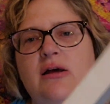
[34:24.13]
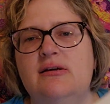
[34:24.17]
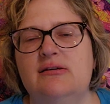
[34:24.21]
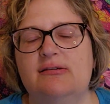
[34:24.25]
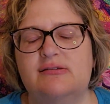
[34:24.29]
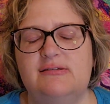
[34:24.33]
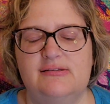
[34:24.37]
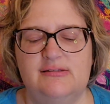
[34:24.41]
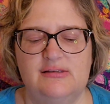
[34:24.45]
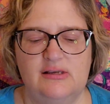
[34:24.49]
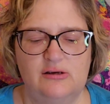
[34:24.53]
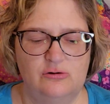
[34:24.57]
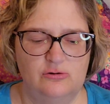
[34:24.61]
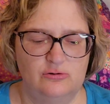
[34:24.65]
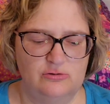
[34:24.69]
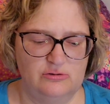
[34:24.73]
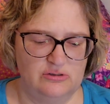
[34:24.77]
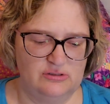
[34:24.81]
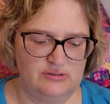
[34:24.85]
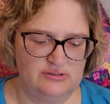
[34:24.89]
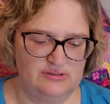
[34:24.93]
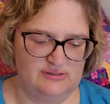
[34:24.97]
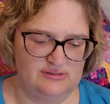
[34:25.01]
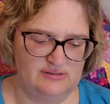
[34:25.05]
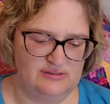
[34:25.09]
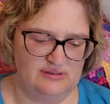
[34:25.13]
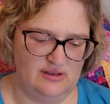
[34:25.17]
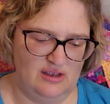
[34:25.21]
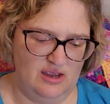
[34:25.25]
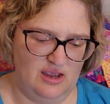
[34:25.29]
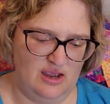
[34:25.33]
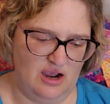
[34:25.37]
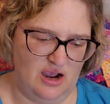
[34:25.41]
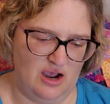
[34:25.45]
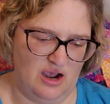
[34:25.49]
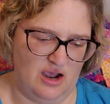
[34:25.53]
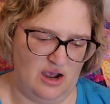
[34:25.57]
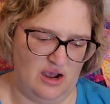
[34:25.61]
silks
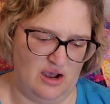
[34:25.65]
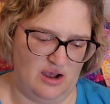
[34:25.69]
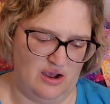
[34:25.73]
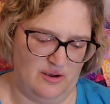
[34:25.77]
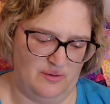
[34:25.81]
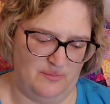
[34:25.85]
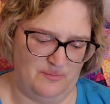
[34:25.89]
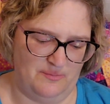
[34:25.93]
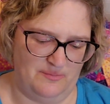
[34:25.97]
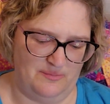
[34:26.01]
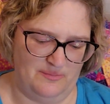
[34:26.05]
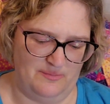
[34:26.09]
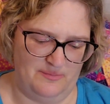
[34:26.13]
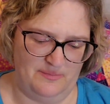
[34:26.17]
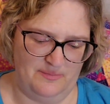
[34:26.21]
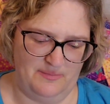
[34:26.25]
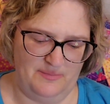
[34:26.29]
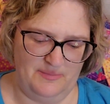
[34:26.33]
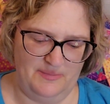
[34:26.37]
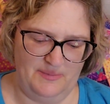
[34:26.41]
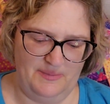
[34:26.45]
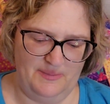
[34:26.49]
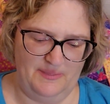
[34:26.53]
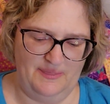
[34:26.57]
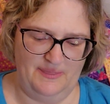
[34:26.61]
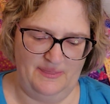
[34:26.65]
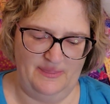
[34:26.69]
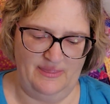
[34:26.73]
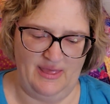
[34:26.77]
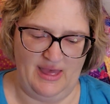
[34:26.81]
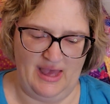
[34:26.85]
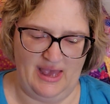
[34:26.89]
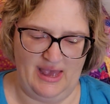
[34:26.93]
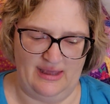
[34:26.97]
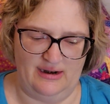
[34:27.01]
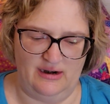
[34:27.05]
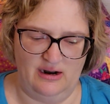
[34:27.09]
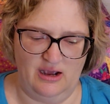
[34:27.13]

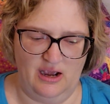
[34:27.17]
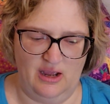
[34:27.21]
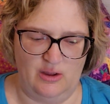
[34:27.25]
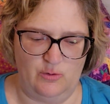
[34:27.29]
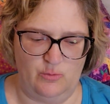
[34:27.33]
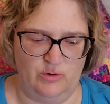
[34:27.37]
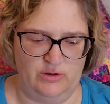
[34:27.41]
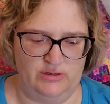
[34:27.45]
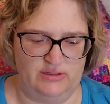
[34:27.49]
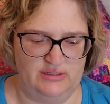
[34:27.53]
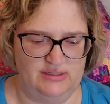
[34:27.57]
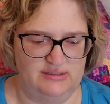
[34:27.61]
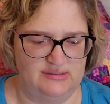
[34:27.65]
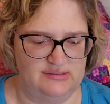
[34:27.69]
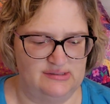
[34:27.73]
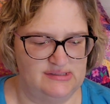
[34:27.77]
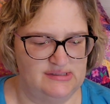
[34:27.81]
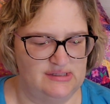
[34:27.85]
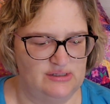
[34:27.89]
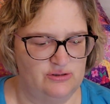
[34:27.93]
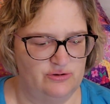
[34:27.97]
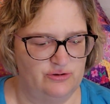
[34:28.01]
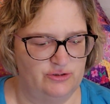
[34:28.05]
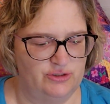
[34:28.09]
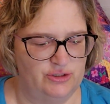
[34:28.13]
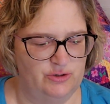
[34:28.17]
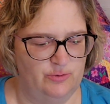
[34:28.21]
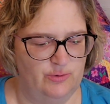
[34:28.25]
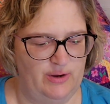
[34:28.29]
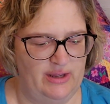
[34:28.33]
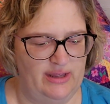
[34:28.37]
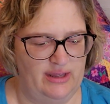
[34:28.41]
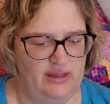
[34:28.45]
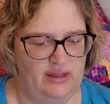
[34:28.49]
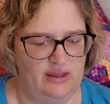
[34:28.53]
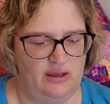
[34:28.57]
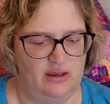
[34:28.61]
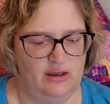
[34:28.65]
that I would consider
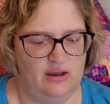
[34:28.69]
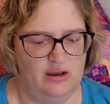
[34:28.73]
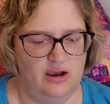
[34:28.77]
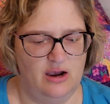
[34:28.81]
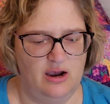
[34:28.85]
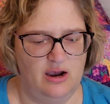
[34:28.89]
doing,